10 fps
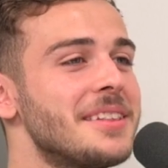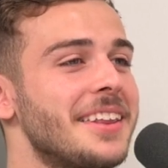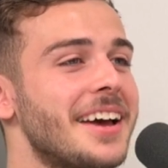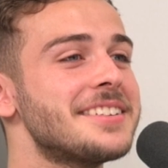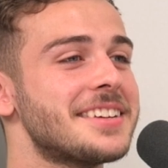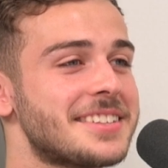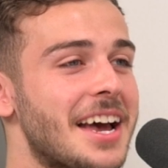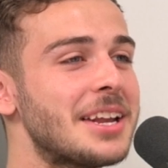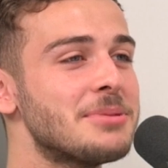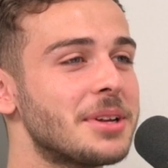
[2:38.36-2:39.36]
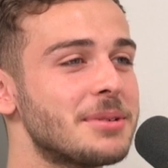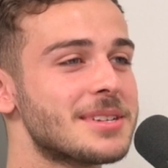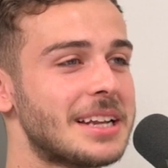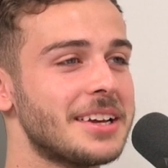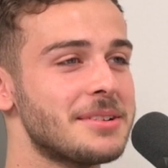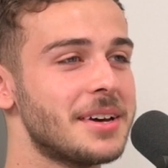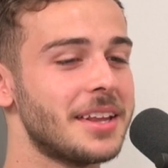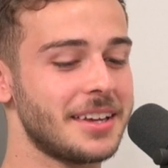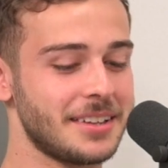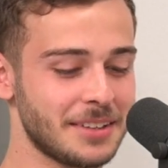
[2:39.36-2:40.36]
Yeah, that is exactly what it was like. Where
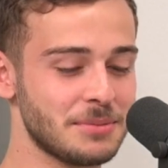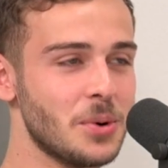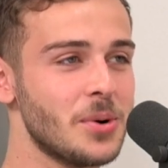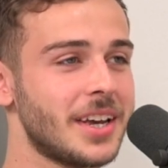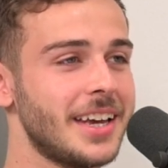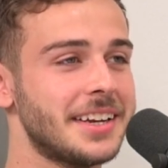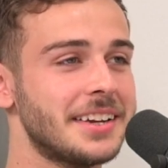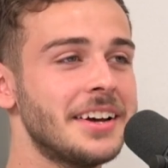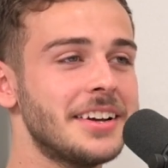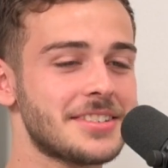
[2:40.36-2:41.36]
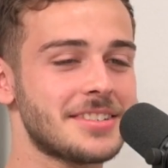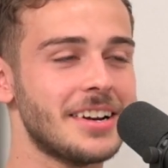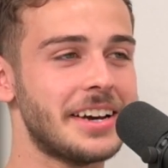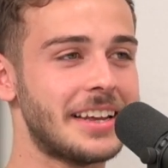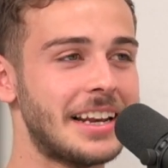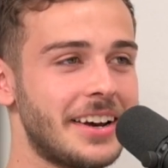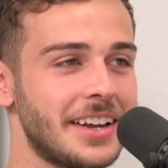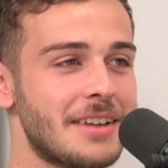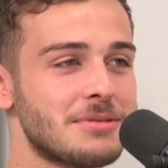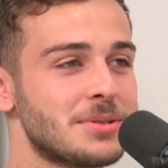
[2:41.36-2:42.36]
they walk in, start their
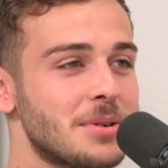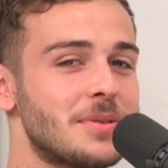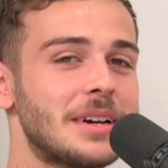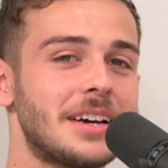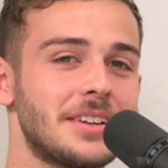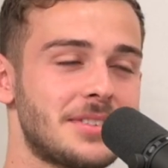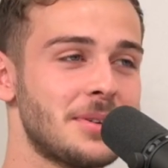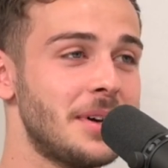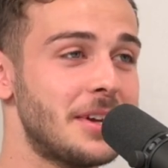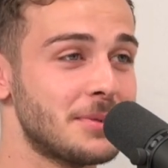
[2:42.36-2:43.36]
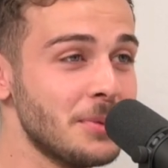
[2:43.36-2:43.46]
line, everyone sort of realizes who it is.